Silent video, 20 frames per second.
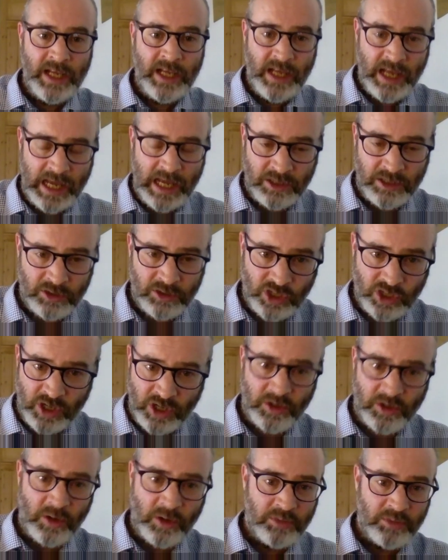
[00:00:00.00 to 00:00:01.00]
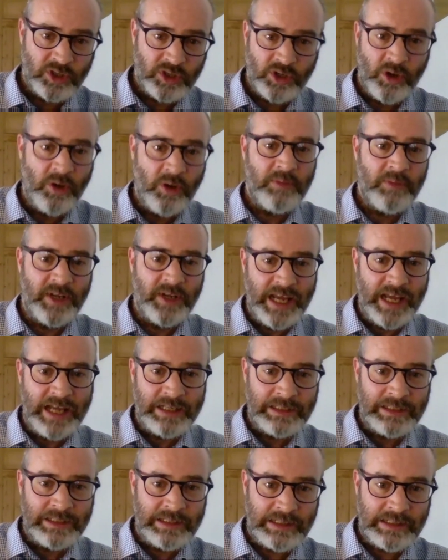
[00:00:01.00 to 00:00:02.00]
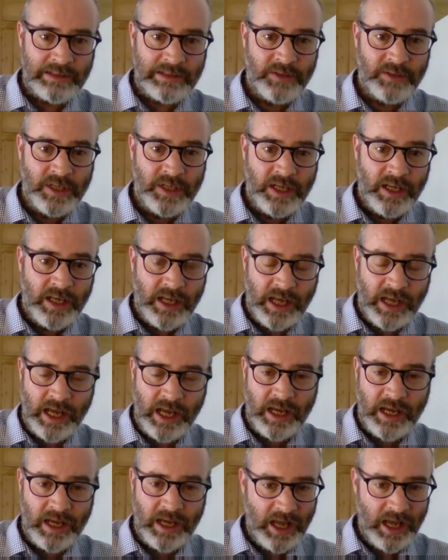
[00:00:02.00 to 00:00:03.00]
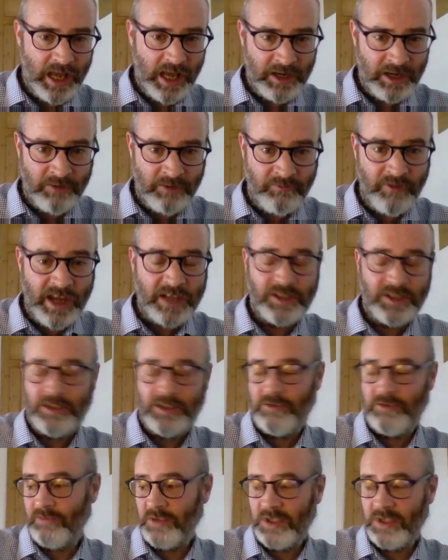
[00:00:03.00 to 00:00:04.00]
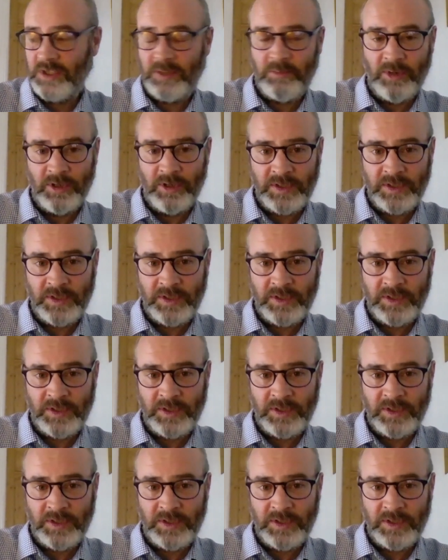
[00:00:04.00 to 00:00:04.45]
and shut up shop against an effective response.